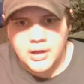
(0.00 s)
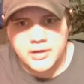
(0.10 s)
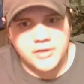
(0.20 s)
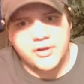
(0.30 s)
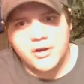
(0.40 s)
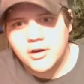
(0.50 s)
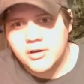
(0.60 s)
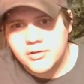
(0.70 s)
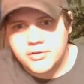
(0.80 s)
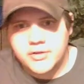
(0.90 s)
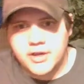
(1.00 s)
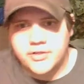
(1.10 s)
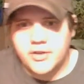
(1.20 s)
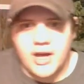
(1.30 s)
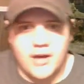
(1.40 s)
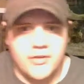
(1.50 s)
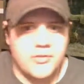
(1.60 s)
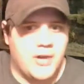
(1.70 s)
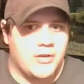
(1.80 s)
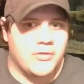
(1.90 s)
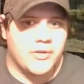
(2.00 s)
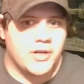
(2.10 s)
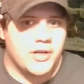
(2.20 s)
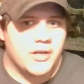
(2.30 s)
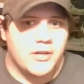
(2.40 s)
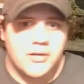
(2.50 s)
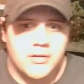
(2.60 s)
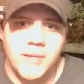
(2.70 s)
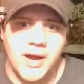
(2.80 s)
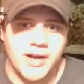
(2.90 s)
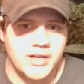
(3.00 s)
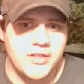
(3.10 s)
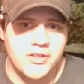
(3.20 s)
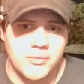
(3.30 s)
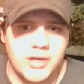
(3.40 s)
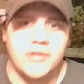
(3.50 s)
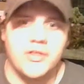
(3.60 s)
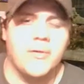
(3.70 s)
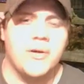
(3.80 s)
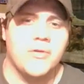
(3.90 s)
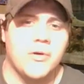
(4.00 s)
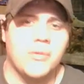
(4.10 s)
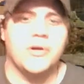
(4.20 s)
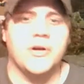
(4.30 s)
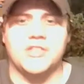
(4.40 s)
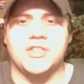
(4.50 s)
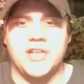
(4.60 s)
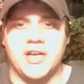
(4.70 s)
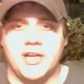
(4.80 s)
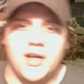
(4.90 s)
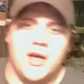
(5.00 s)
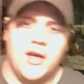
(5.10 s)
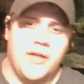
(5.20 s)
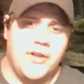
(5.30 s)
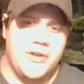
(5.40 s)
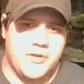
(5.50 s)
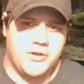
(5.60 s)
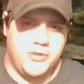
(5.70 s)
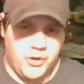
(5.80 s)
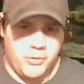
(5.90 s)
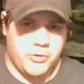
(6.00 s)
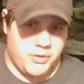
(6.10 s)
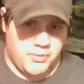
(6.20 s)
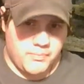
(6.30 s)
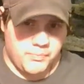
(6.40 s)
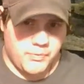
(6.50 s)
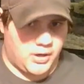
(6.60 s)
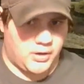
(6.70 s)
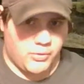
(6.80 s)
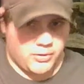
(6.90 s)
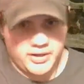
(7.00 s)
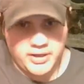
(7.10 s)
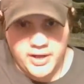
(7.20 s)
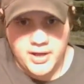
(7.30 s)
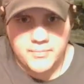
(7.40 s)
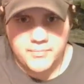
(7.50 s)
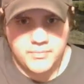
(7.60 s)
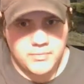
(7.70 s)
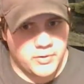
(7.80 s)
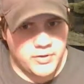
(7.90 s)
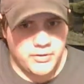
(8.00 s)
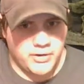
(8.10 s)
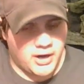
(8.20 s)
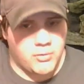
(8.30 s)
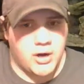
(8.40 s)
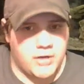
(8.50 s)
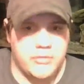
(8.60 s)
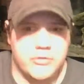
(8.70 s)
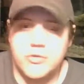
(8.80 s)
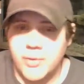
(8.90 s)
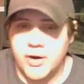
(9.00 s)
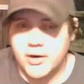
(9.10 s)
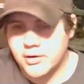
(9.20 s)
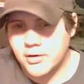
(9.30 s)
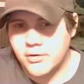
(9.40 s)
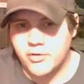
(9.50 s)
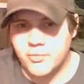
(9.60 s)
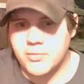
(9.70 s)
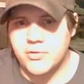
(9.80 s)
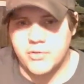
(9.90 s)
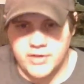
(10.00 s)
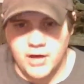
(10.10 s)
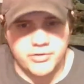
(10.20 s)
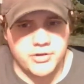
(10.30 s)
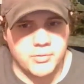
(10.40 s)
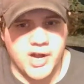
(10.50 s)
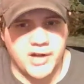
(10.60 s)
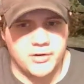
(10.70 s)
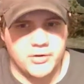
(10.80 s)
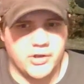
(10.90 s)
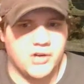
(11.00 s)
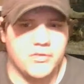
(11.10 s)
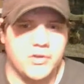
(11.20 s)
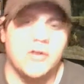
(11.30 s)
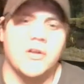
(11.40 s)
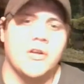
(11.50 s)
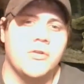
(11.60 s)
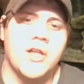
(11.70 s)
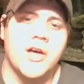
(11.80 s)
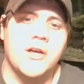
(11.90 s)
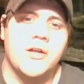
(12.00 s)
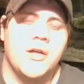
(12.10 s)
It doesn't hurt to test the calcium and alkalinity, magnesium in it. That way you know what you're actually getting. Then you can dose according to that with either Kalkwasser or 2-part, or some people use calcium reactors, however you're going to do that.